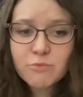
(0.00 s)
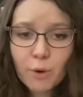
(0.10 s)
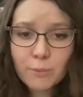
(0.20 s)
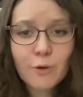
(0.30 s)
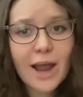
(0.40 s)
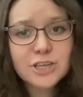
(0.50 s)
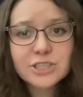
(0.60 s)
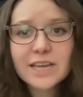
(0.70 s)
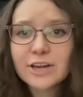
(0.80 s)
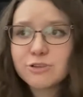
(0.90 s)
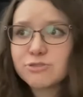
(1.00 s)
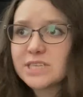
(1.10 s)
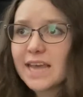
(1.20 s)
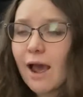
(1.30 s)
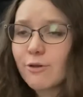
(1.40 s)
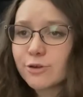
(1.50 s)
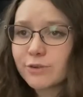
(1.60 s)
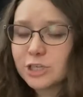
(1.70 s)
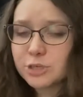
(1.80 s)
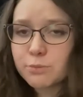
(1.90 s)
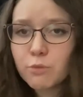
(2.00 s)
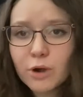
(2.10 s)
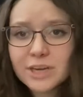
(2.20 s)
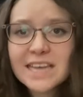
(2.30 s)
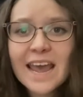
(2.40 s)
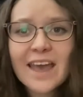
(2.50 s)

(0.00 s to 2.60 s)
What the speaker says: form gradually and you see how their friendship works.